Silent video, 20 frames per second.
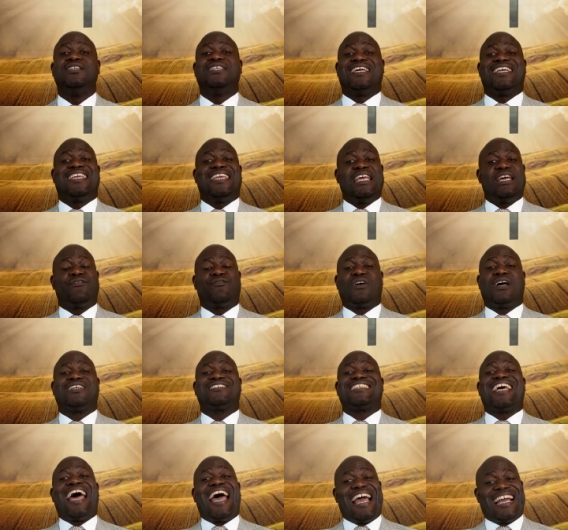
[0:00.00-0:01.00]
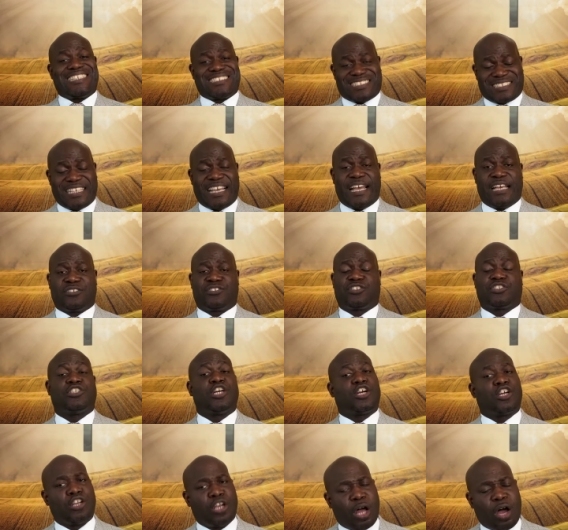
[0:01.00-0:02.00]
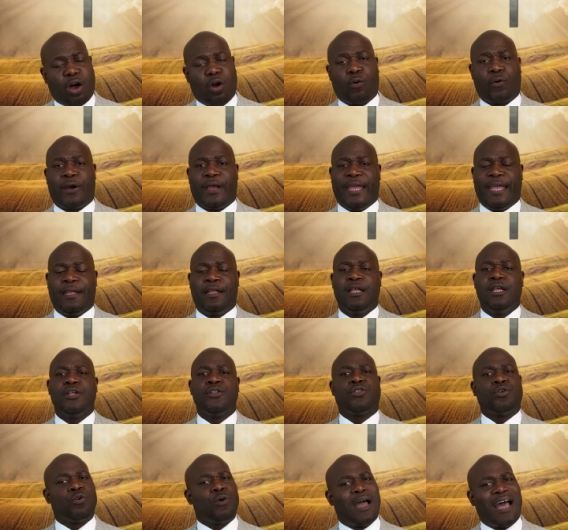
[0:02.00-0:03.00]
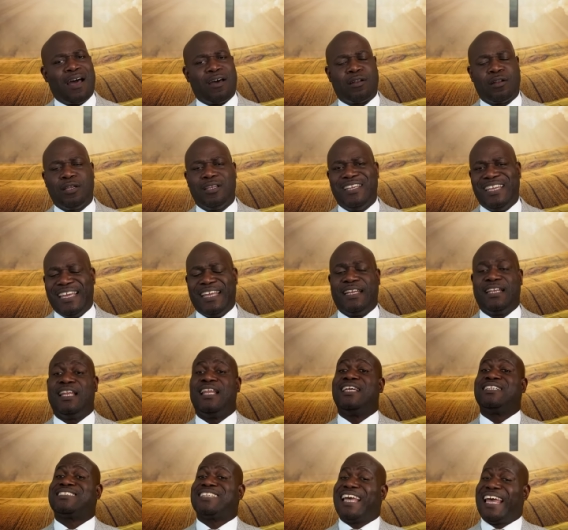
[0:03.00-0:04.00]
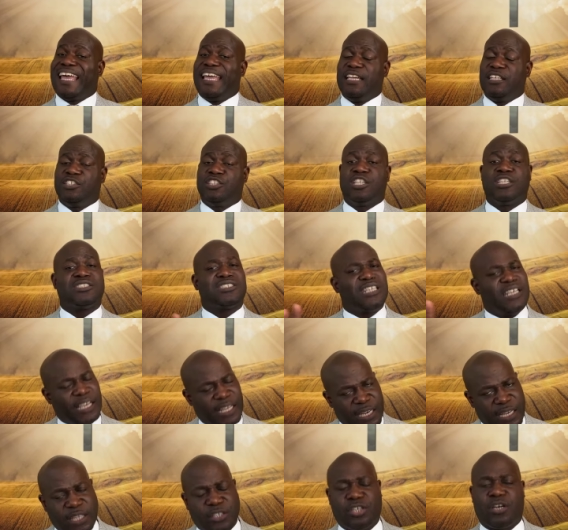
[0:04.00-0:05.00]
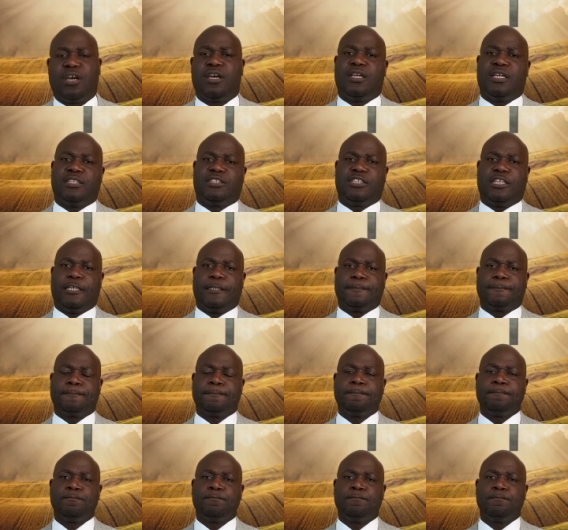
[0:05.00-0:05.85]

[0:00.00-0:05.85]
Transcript: to give us access to glory throughout endless ages in eternity.